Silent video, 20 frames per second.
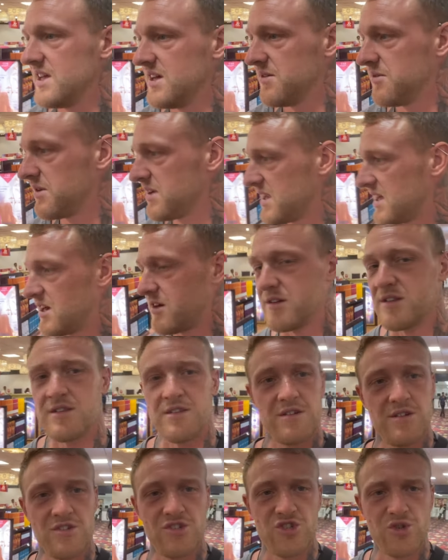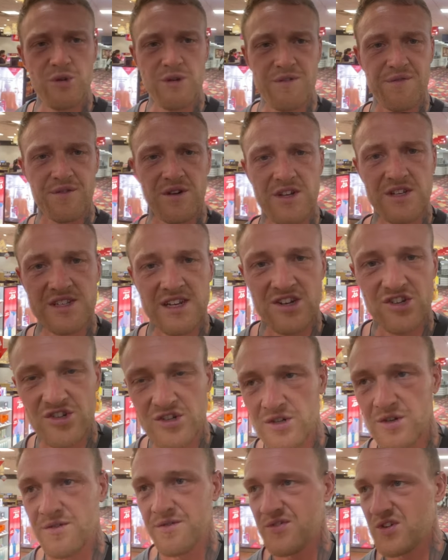We're now in the duty-free section
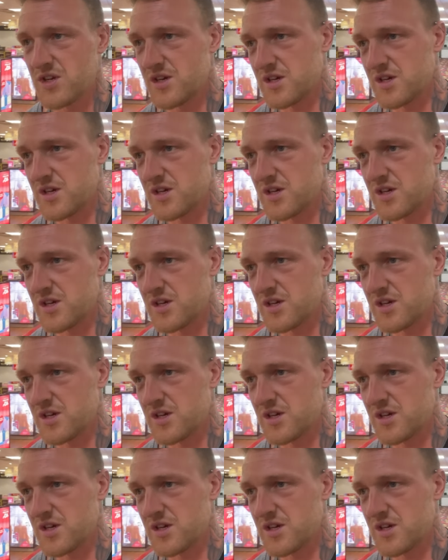of